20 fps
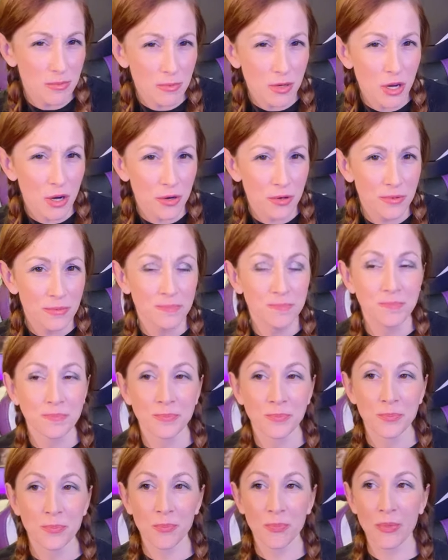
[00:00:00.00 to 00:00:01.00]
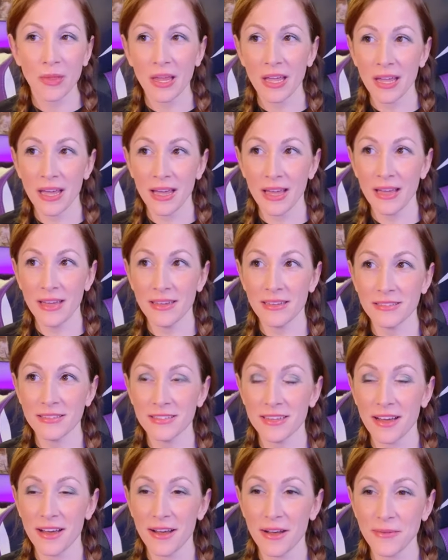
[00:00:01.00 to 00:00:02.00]
cone and
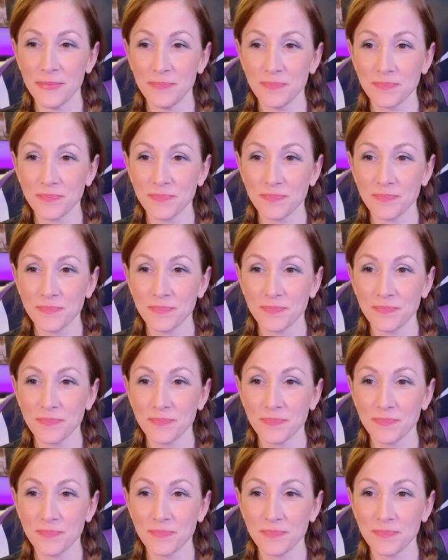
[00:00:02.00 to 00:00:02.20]
uh,